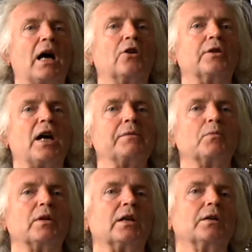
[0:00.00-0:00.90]
or it has
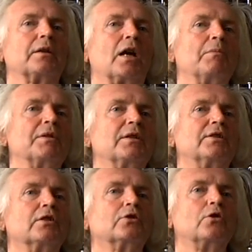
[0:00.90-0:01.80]
been working as a chemist
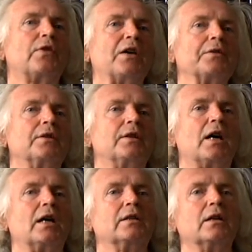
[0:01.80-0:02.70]
until
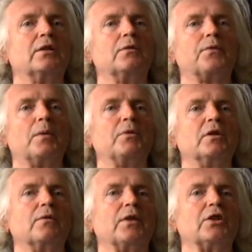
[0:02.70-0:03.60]
2009, and in
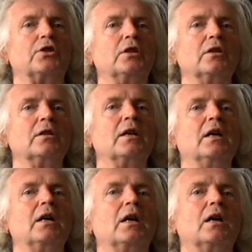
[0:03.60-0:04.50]
February of that year,
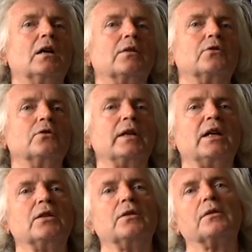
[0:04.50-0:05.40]
the two
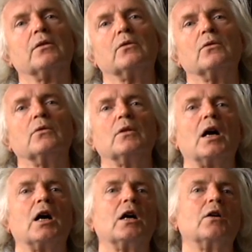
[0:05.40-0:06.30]
ladies who
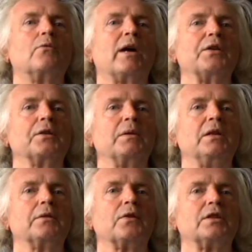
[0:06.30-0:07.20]
ran
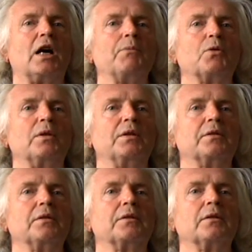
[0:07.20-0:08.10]
Sweeney's at the time, the
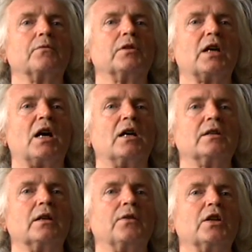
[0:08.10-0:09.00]
Quincy's, is
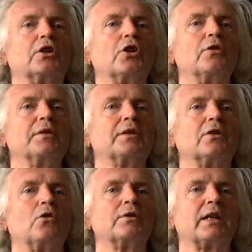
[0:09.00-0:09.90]
retired, and then it closed
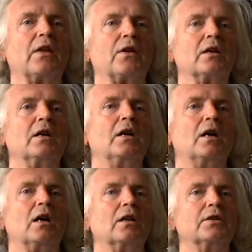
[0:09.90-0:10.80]
altogether
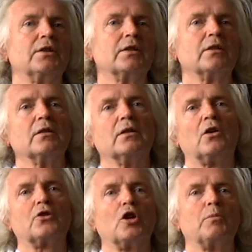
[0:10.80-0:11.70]
until
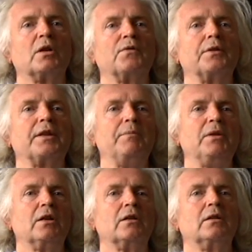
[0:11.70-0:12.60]
October of the same
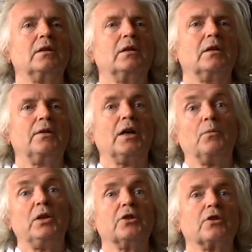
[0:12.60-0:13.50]
year.
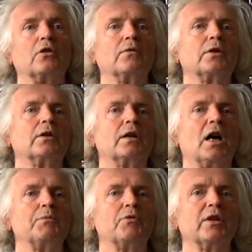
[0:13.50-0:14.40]
Then we took it over
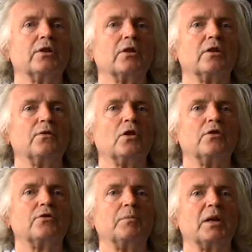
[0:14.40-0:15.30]
and we run it on a voluntary